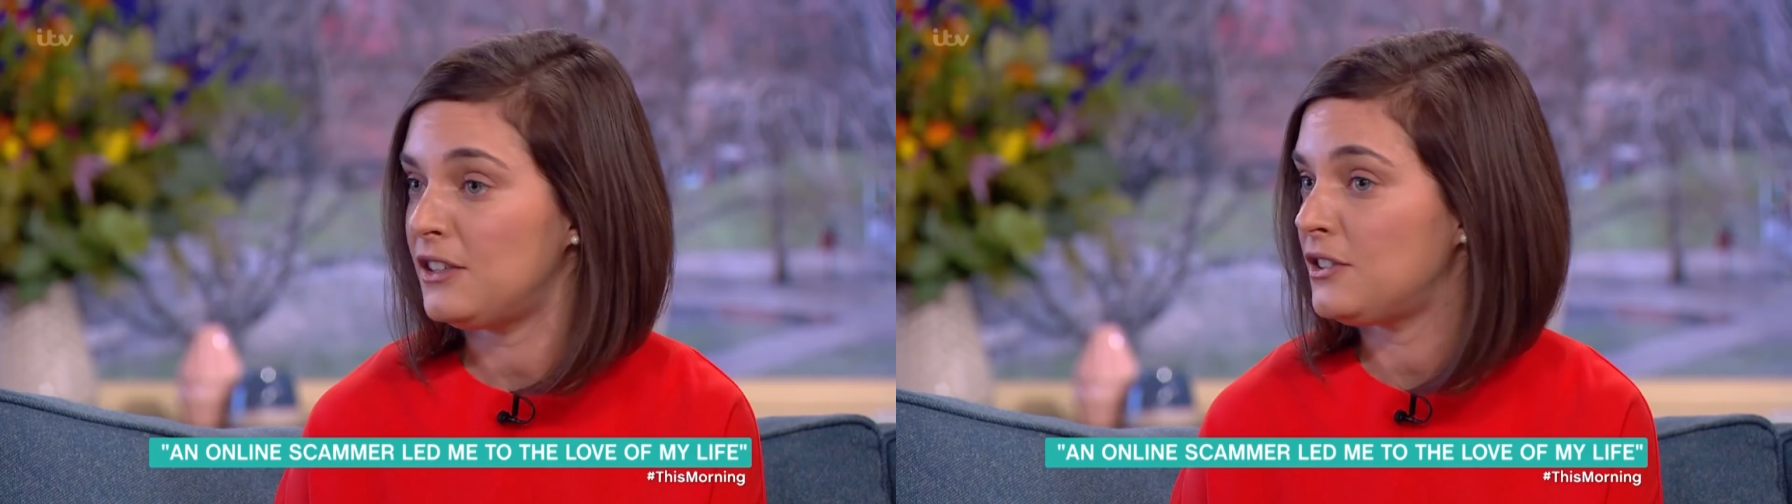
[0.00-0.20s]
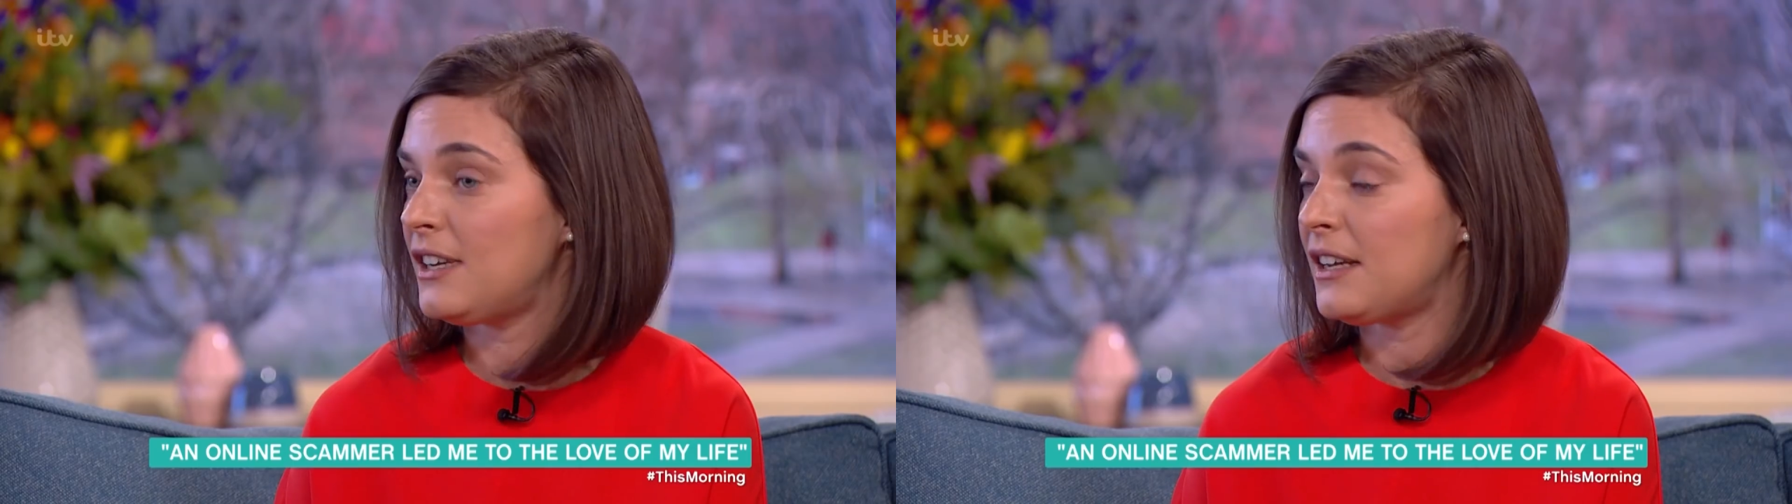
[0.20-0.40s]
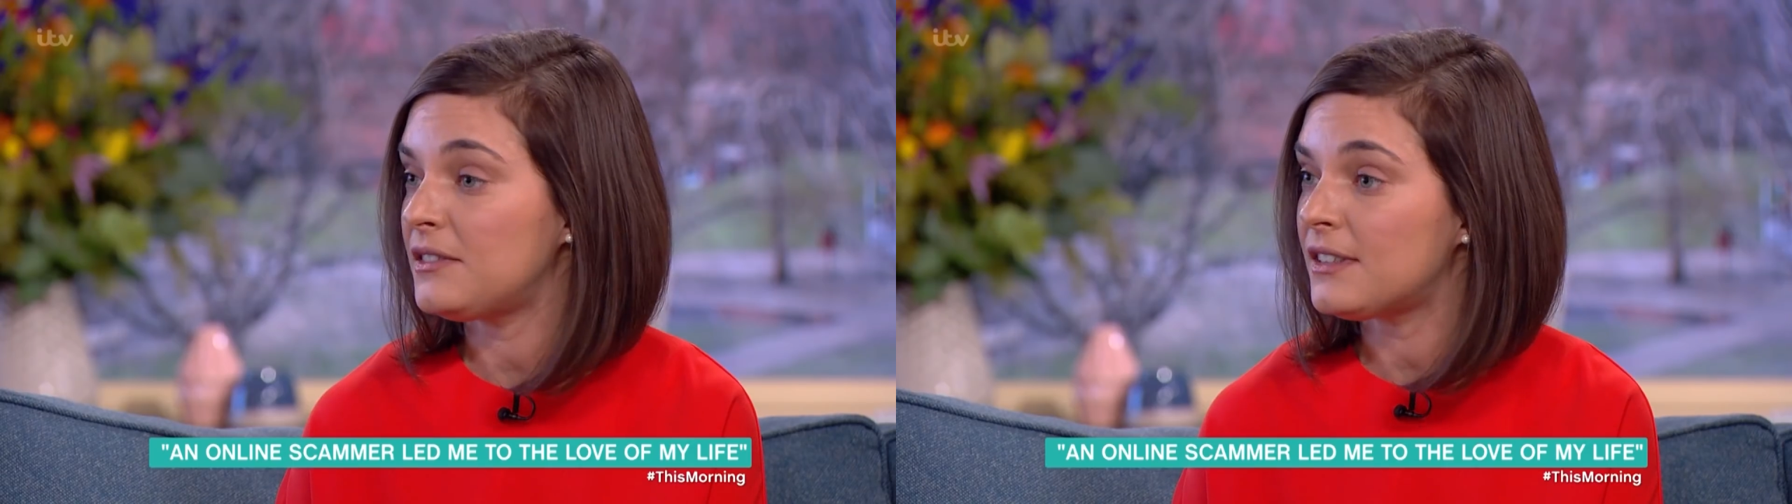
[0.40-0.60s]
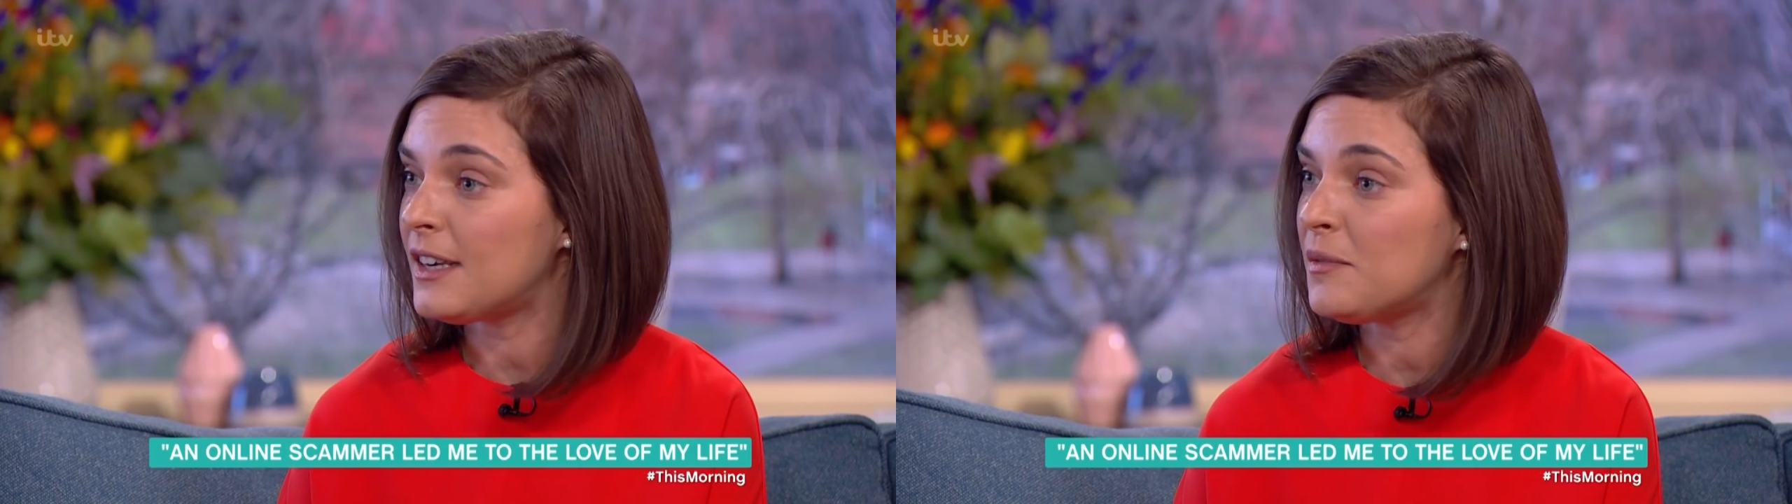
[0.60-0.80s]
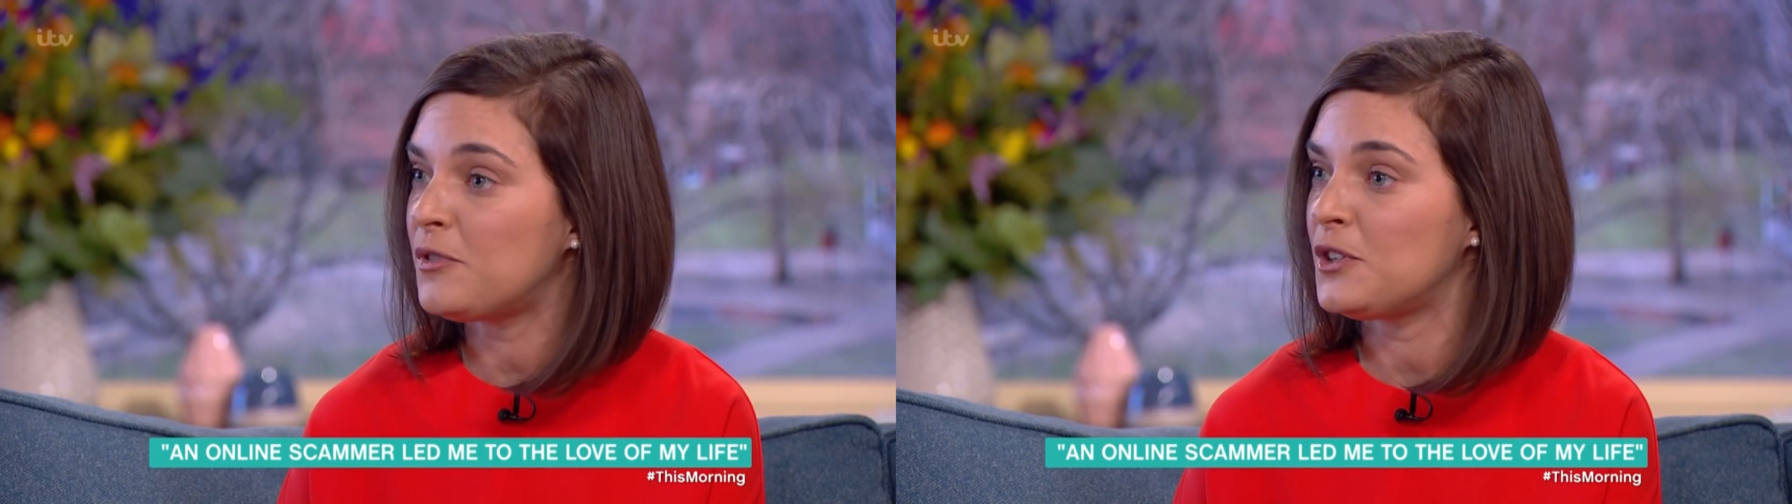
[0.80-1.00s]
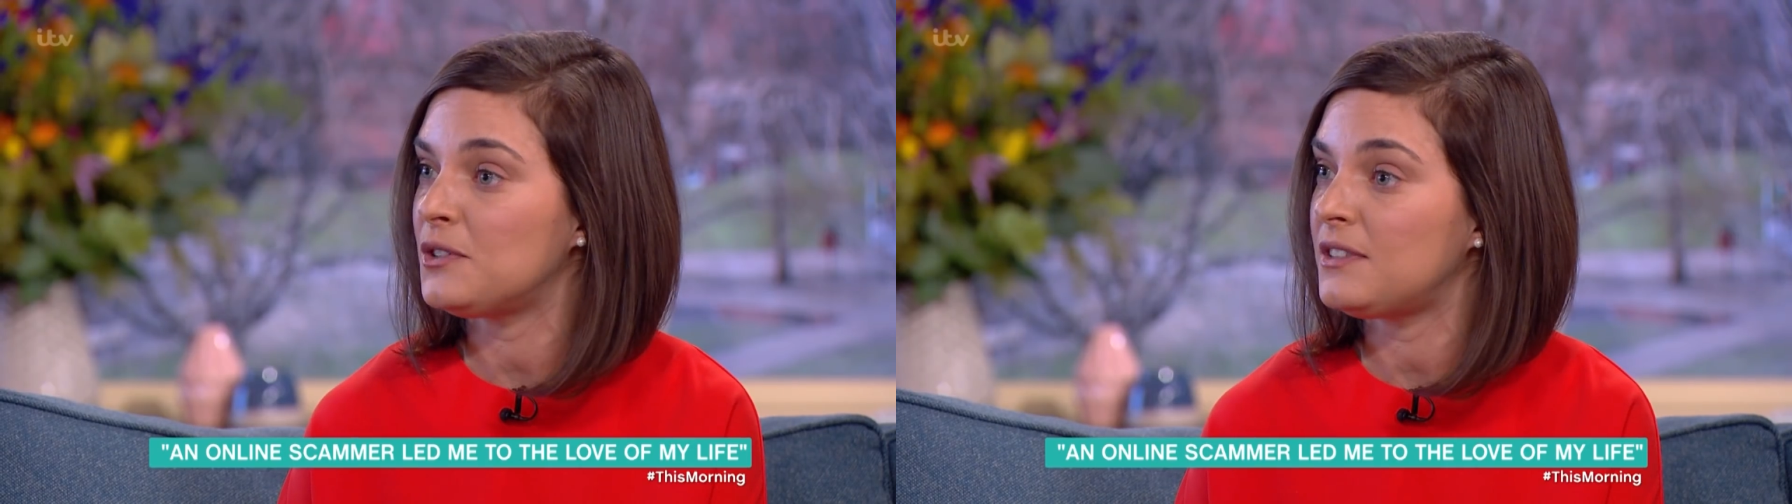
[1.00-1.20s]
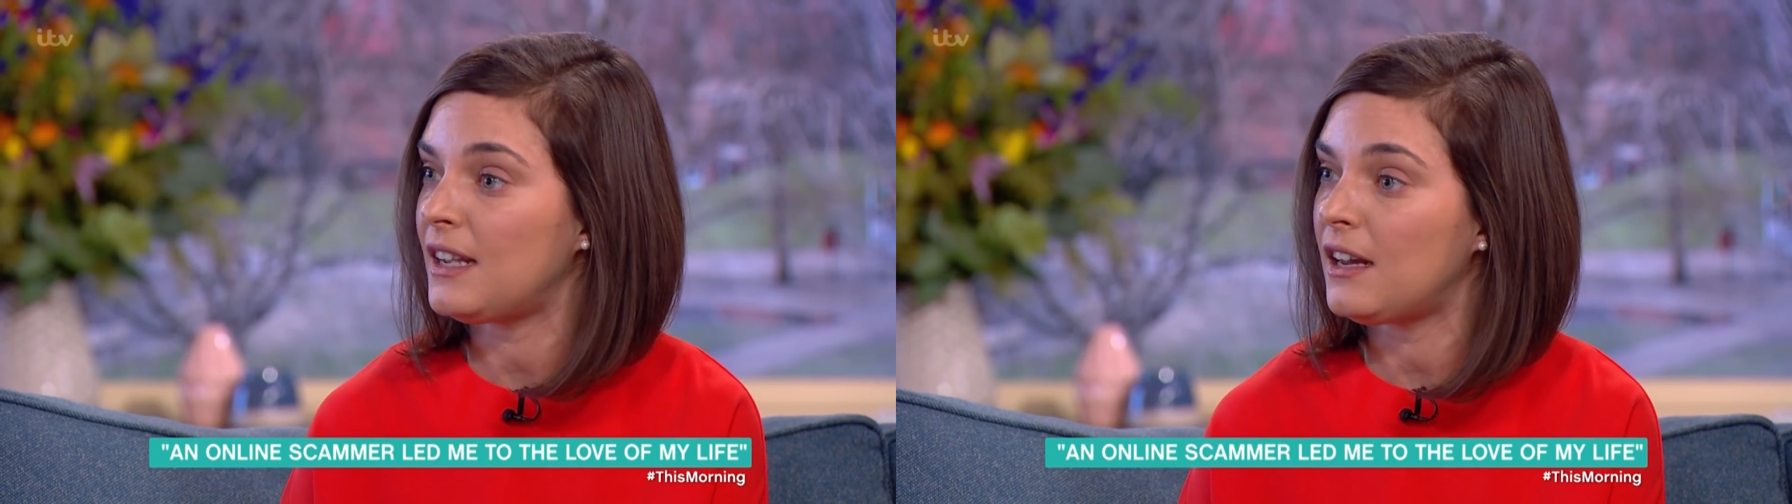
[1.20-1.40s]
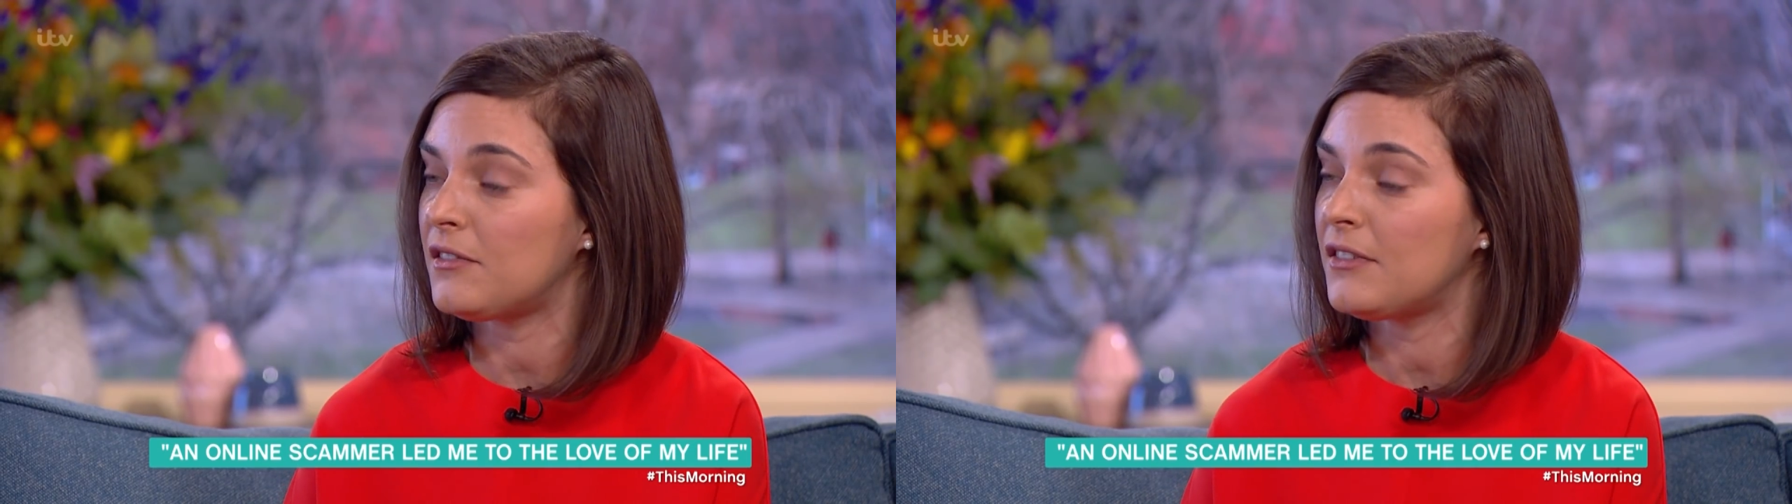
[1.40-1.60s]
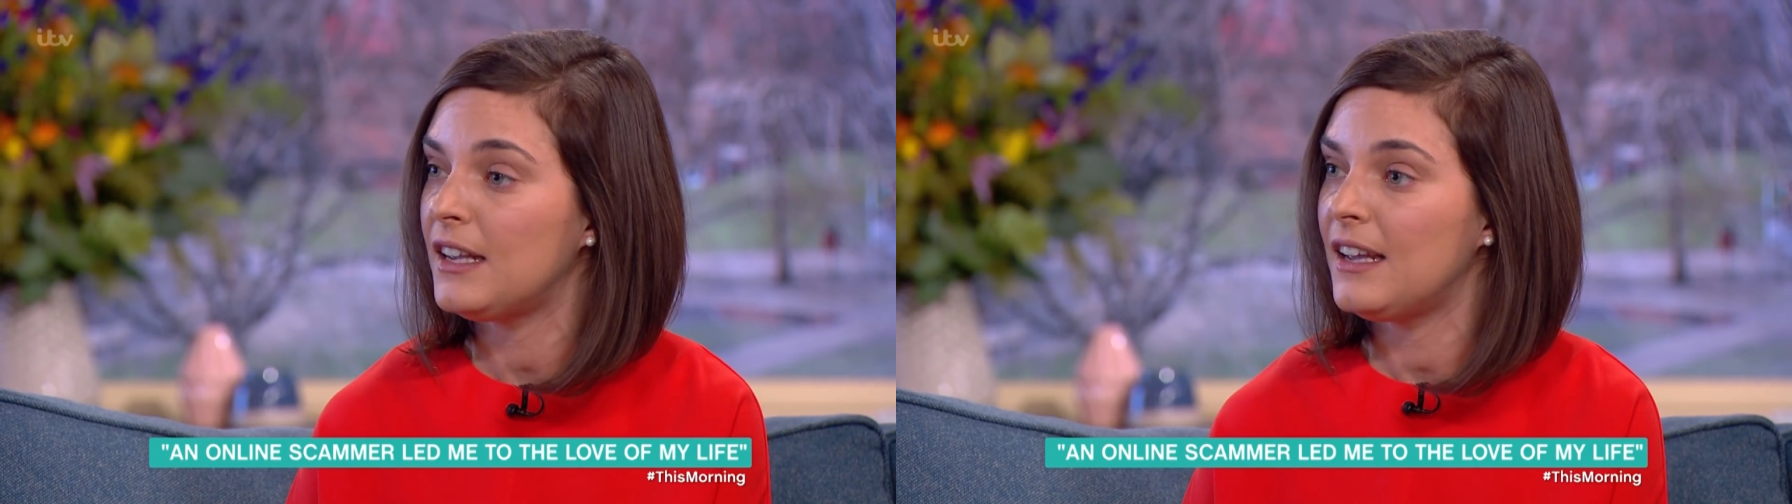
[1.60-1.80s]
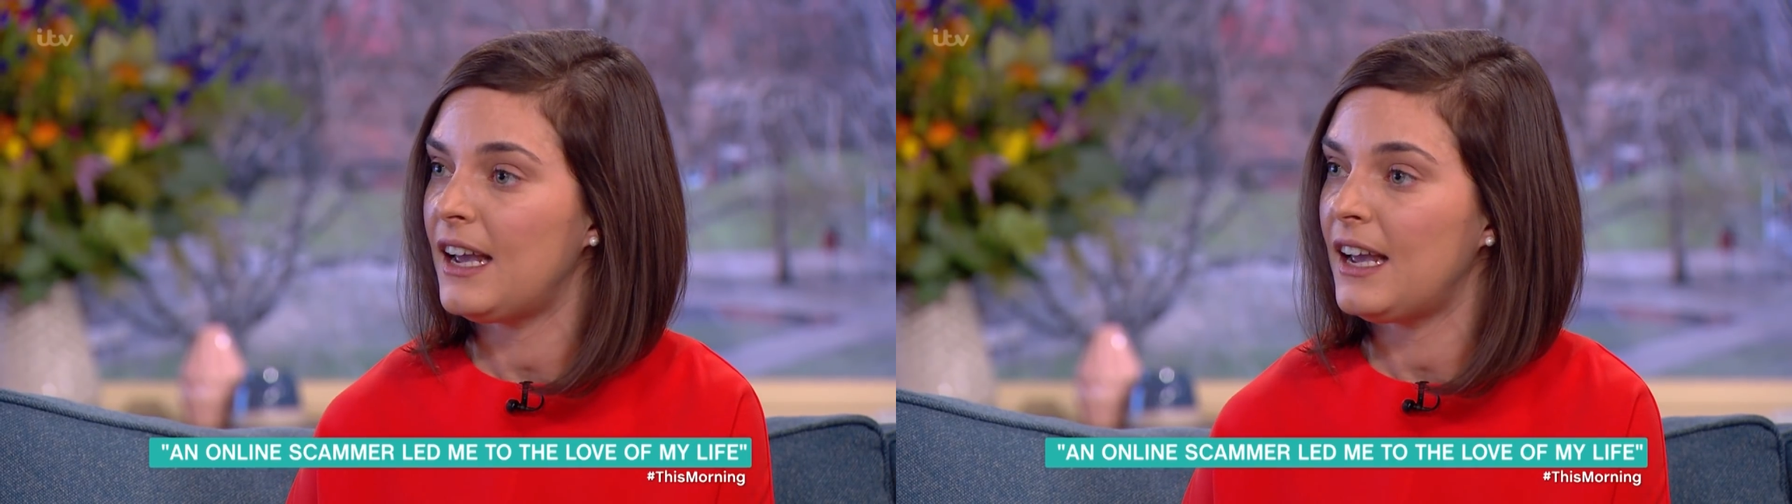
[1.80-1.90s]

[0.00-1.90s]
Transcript: doesn't have time for yourself.